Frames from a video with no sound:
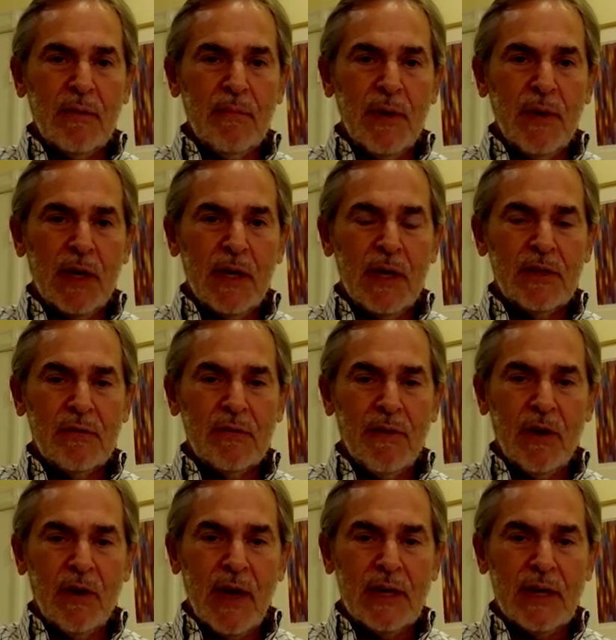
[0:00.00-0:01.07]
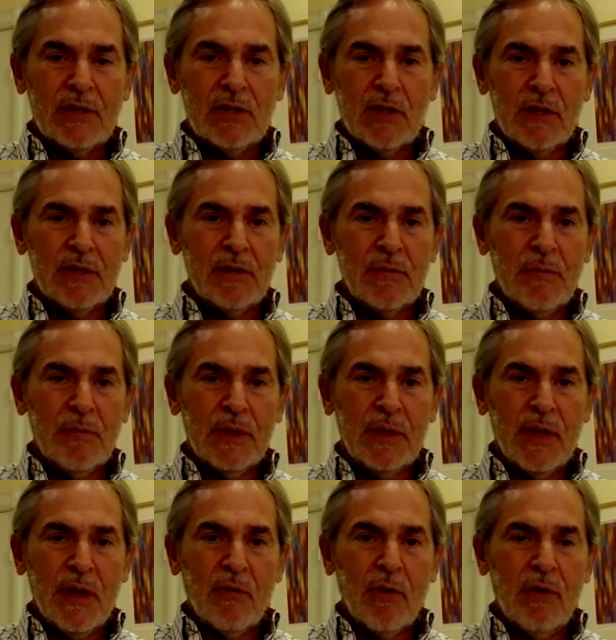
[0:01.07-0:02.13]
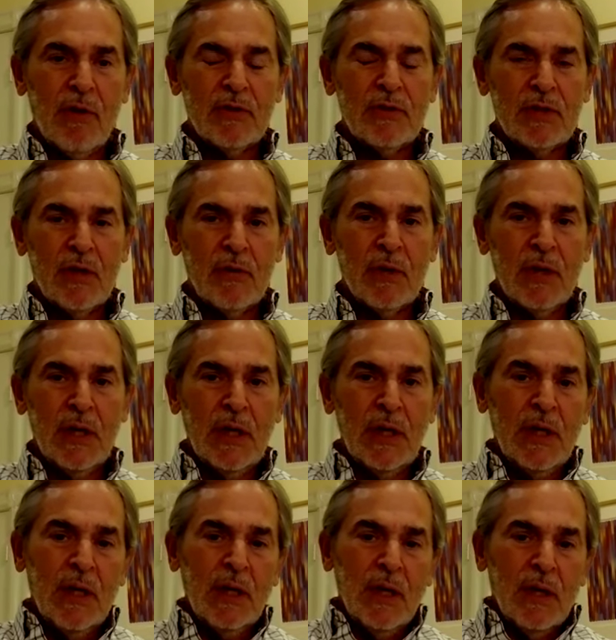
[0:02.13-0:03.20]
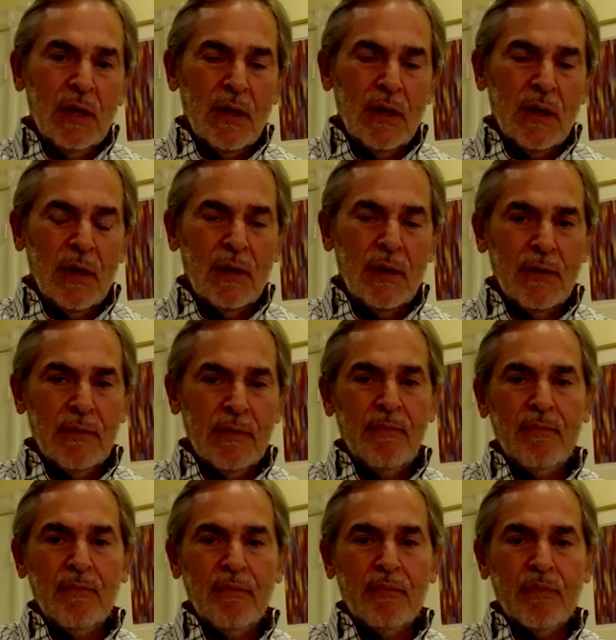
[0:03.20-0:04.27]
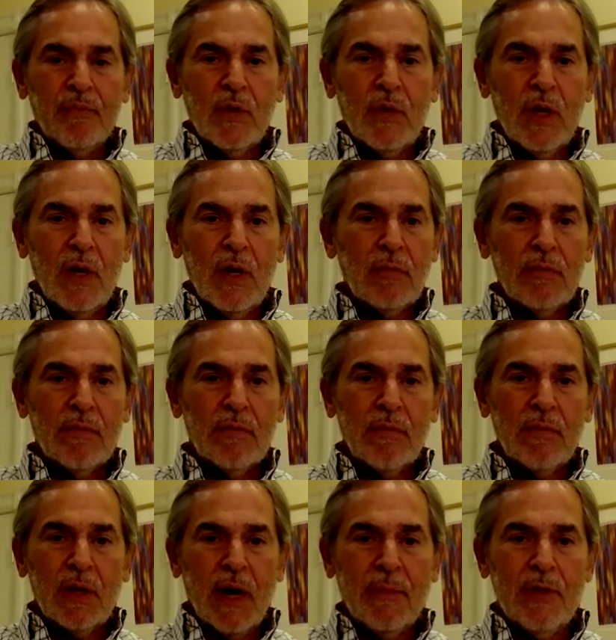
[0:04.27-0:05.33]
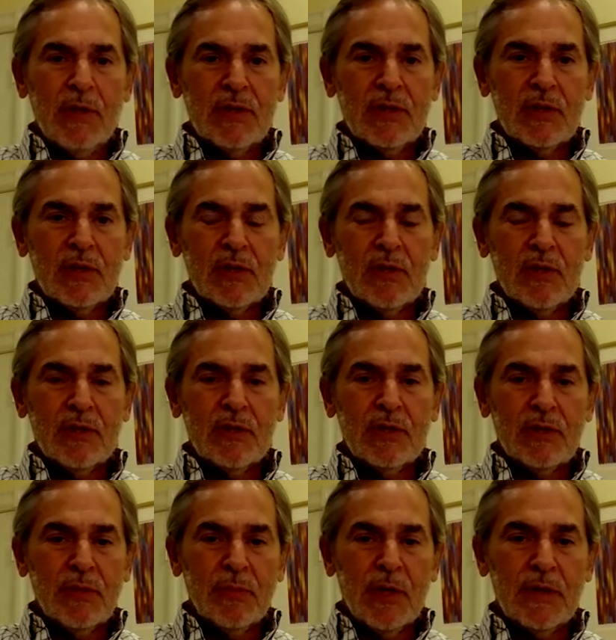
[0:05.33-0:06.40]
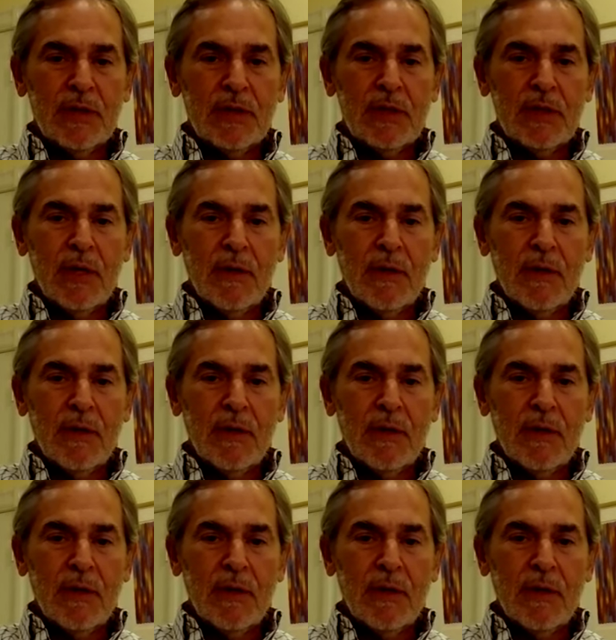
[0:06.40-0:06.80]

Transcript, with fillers: because of their nationalism, but they were also, you know, communist insurgents, you might say.